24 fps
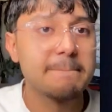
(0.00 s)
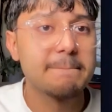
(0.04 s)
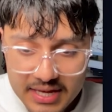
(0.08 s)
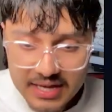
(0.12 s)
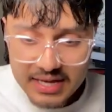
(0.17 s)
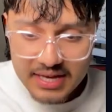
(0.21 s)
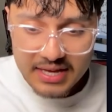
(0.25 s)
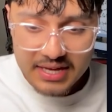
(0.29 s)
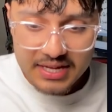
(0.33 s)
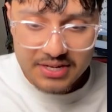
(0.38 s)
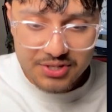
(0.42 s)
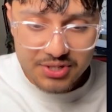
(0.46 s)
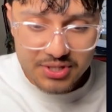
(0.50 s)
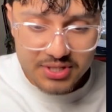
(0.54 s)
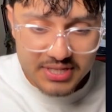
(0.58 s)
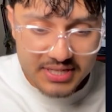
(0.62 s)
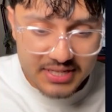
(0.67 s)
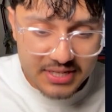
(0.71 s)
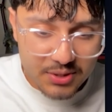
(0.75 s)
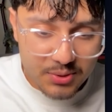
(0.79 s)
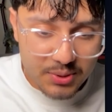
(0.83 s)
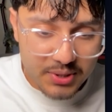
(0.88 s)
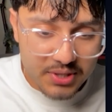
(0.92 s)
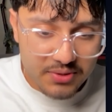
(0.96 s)

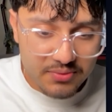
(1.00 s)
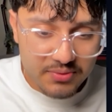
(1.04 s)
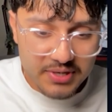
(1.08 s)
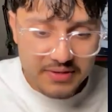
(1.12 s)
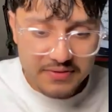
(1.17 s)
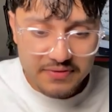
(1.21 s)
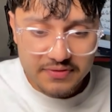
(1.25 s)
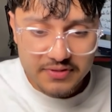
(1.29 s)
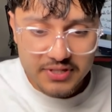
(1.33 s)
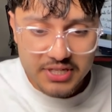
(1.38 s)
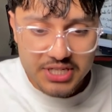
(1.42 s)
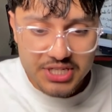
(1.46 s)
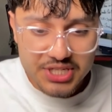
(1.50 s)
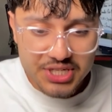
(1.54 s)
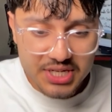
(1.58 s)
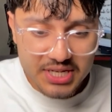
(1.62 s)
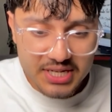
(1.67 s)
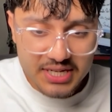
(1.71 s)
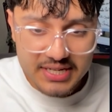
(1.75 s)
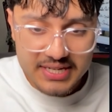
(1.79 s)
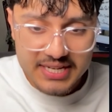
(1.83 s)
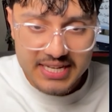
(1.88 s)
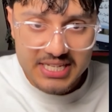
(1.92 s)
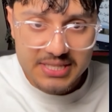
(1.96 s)
Interesting, quick refresh
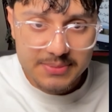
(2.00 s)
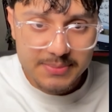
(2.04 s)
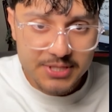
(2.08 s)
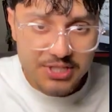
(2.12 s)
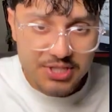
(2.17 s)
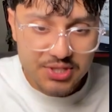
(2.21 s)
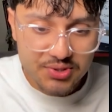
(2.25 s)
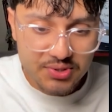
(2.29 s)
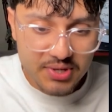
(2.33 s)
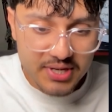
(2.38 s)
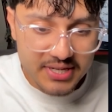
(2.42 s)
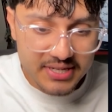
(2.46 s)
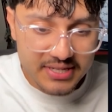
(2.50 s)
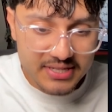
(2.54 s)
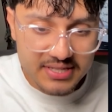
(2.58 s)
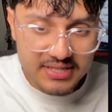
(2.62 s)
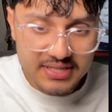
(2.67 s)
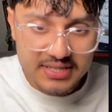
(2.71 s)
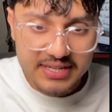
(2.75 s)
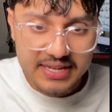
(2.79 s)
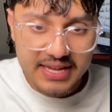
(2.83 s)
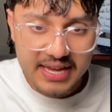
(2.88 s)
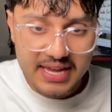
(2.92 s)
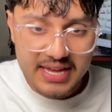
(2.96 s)
and it takes me straight into
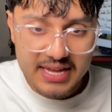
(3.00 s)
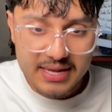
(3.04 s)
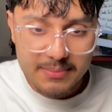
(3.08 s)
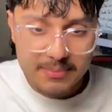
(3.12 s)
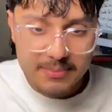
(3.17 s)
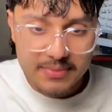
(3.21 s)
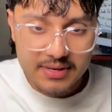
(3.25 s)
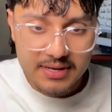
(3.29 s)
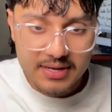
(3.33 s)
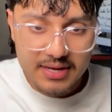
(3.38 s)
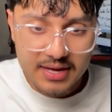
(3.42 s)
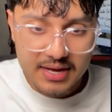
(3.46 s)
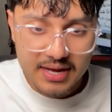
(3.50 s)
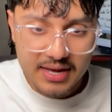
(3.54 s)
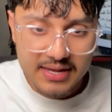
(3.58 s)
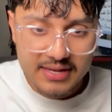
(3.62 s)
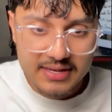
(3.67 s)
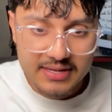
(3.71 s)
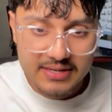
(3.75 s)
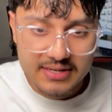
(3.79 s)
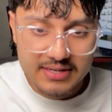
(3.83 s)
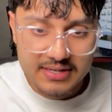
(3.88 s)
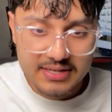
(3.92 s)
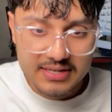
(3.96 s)
the game. I
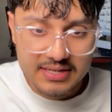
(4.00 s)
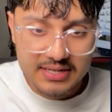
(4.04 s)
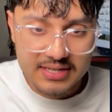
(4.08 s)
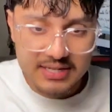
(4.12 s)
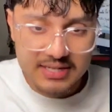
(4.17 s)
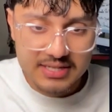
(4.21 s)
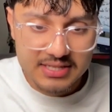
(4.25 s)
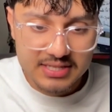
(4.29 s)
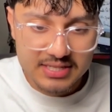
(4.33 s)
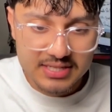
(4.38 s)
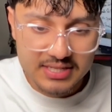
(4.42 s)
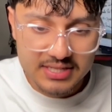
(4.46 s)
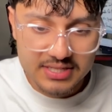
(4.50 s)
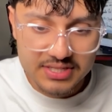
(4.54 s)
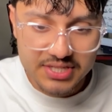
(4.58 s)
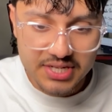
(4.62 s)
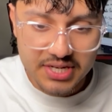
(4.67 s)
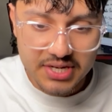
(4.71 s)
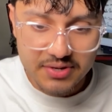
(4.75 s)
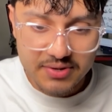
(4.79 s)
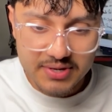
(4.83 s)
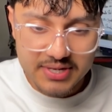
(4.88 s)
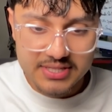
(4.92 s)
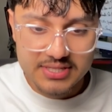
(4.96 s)
can
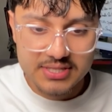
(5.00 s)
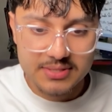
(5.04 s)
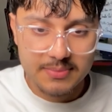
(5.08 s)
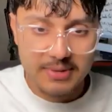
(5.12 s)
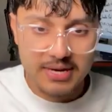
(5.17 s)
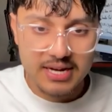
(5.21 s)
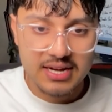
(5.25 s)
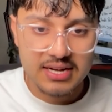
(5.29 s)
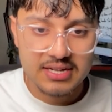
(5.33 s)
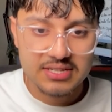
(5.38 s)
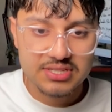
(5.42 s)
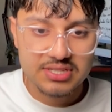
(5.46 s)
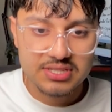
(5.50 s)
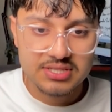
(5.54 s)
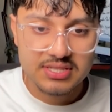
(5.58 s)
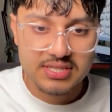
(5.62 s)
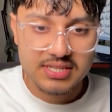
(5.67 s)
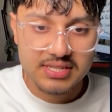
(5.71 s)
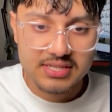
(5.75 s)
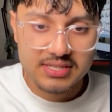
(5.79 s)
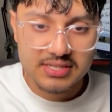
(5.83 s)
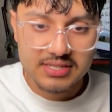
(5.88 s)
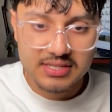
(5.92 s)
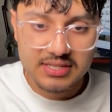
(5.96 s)
generate some archers
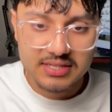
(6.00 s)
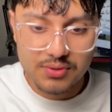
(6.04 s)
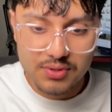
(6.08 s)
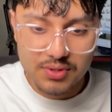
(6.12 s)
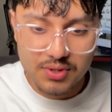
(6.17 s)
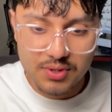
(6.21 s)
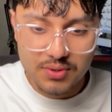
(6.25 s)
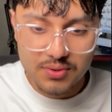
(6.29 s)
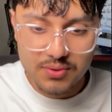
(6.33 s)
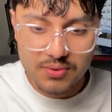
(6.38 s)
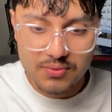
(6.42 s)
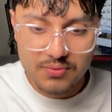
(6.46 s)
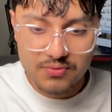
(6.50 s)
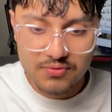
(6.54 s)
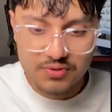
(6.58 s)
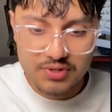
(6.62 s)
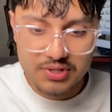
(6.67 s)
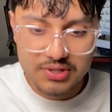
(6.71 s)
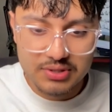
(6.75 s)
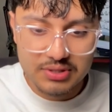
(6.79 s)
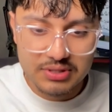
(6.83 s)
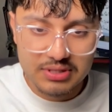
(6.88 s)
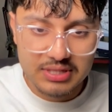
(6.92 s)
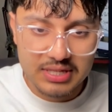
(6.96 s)
here. No
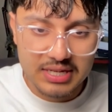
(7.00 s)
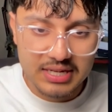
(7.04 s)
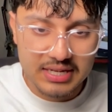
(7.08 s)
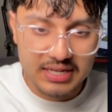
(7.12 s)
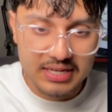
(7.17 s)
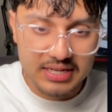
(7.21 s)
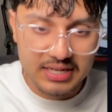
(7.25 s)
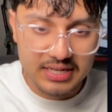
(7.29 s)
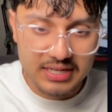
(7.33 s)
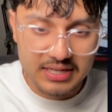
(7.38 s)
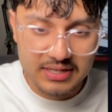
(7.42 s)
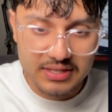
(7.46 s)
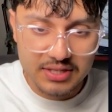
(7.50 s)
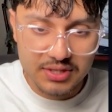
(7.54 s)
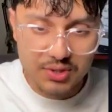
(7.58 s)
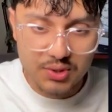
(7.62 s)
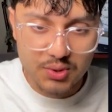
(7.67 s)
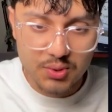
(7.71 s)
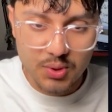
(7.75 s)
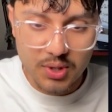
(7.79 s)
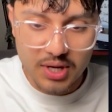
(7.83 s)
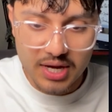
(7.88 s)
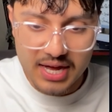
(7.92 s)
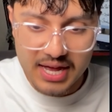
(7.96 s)
real
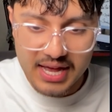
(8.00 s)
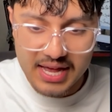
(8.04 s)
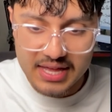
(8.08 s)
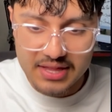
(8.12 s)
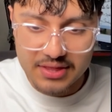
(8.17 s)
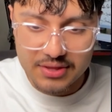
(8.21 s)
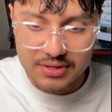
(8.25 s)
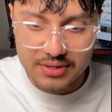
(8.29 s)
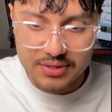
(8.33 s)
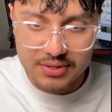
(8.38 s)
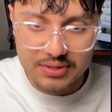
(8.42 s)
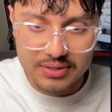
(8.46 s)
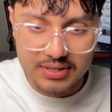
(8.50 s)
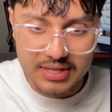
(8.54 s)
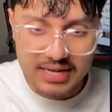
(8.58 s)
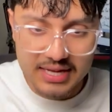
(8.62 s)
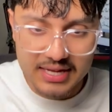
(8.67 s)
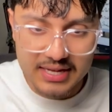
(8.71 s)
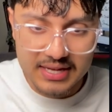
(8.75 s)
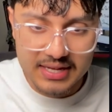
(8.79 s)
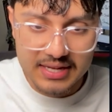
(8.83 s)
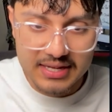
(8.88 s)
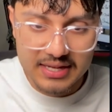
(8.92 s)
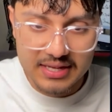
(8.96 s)
UI though,
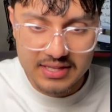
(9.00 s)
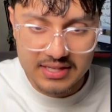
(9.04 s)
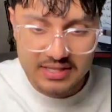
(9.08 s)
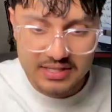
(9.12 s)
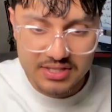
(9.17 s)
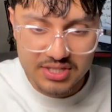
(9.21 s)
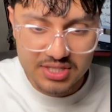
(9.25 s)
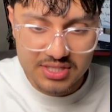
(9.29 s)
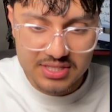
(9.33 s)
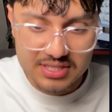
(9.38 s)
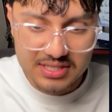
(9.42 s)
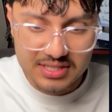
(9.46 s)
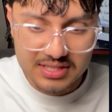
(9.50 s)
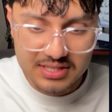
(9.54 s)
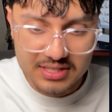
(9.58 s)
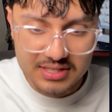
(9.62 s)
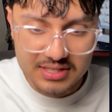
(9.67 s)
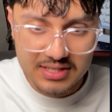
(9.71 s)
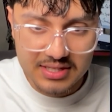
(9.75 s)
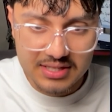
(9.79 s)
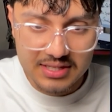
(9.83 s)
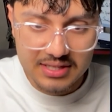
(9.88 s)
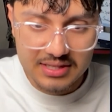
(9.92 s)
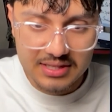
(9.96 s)
like just
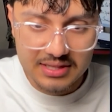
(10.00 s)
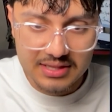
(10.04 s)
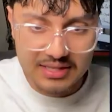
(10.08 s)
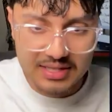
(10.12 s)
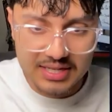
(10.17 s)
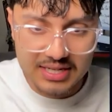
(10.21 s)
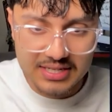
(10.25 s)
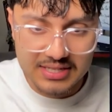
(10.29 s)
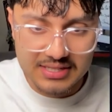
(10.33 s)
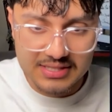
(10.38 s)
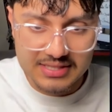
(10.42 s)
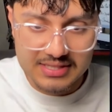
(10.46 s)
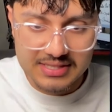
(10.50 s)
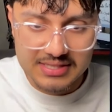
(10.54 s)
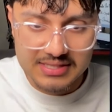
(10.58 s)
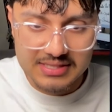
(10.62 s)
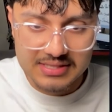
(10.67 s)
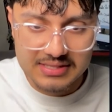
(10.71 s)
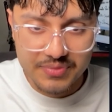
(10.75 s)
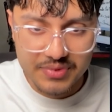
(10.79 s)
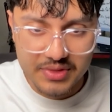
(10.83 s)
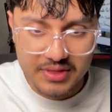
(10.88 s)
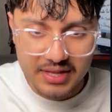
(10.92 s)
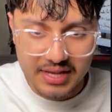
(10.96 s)
letters.
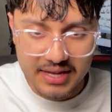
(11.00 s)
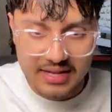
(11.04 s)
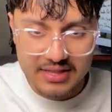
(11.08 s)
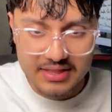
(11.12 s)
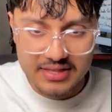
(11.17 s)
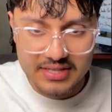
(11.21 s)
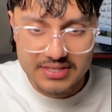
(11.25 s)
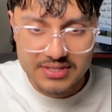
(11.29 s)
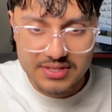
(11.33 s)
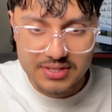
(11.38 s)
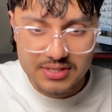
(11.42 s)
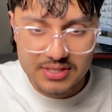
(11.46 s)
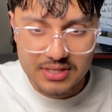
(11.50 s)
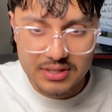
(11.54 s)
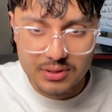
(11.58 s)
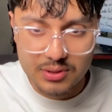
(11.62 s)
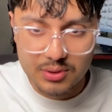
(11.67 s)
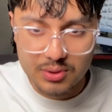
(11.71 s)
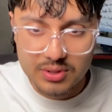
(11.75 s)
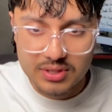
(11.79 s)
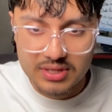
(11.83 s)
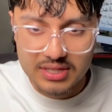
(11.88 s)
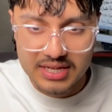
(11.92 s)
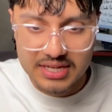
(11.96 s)
Like this doesn't
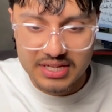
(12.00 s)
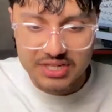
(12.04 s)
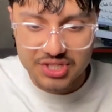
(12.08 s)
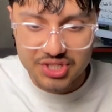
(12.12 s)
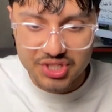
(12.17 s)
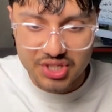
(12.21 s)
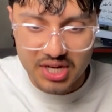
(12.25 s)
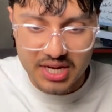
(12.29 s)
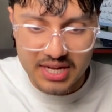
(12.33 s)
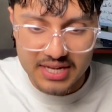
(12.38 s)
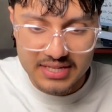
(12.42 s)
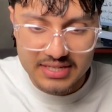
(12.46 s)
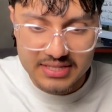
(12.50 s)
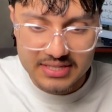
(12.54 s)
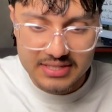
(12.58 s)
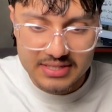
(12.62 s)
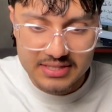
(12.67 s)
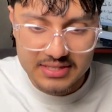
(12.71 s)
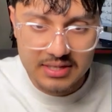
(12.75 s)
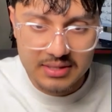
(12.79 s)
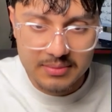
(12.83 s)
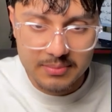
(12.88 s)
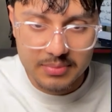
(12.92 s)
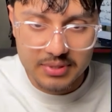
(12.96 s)
look like a giant,
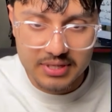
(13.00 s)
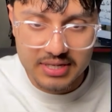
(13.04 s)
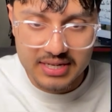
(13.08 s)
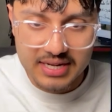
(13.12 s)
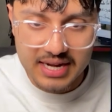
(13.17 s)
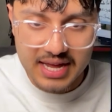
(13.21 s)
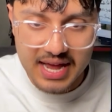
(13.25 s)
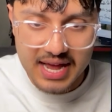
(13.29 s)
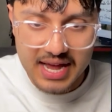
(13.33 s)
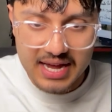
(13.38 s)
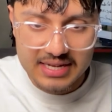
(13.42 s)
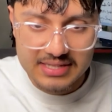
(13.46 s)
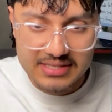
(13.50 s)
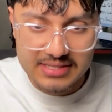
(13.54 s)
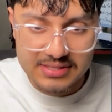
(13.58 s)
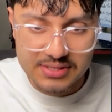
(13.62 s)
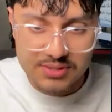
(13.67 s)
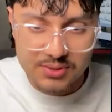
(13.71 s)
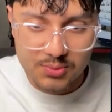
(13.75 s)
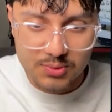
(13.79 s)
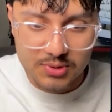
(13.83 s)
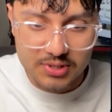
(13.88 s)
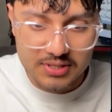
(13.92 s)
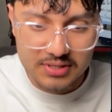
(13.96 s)
but it acts
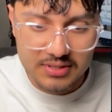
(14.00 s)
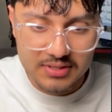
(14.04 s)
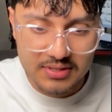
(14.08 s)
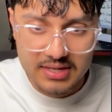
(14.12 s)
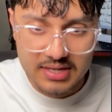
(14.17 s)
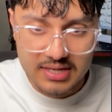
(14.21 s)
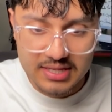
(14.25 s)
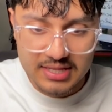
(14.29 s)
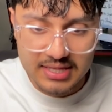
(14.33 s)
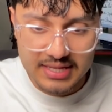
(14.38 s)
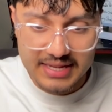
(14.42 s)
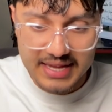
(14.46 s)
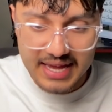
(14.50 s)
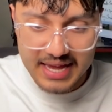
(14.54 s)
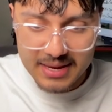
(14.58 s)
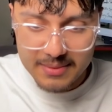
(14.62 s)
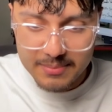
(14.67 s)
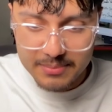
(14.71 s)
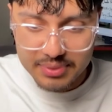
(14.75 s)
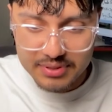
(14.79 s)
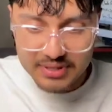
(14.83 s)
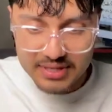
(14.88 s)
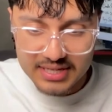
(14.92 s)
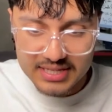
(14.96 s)
as one. The
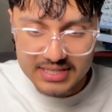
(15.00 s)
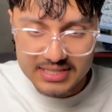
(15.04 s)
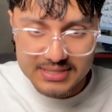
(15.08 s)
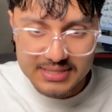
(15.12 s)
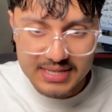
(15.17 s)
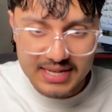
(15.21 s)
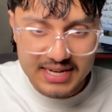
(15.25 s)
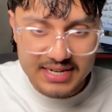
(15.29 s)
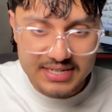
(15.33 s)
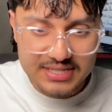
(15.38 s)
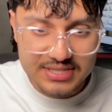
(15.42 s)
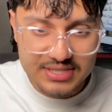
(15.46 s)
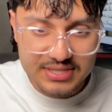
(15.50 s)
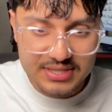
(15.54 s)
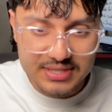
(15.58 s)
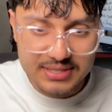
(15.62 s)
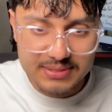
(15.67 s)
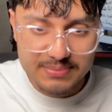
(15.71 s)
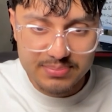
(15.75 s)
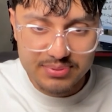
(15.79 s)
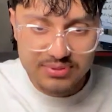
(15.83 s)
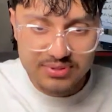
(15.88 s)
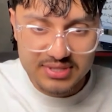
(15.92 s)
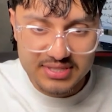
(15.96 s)
gameplay is actually
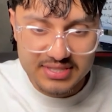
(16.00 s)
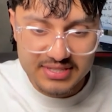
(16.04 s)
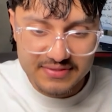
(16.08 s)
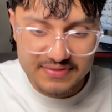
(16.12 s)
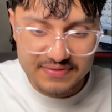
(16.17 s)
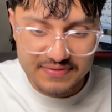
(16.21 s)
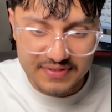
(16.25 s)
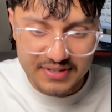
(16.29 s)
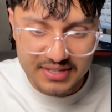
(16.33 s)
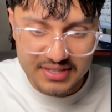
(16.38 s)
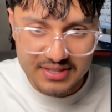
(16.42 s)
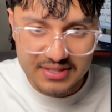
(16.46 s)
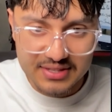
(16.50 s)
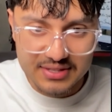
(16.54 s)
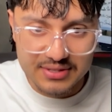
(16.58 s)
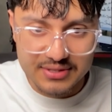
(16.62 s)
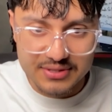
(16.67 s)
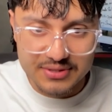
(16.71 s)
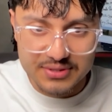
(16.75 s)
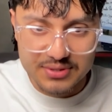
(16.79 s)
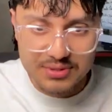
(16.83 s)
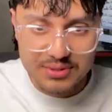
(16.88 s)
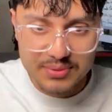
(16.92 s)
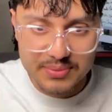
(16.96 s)
pretty fun though,
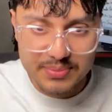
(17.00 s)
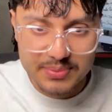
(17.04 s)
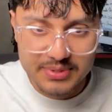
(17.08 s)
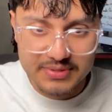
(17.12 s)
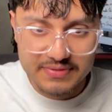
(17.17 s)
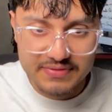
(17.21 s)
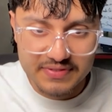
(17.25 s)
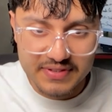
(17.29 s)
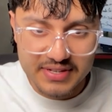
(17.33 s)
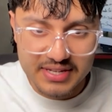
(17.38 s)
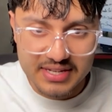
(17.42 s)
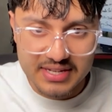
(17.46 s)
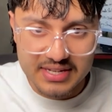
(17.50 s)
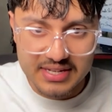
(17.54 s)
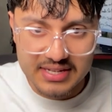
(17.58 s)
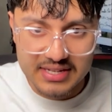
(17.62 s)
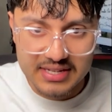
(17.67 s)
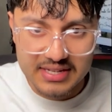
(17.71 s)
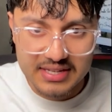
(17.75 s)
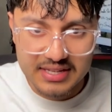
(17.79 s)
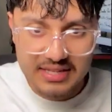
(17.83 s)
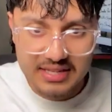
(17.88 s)
to be fair.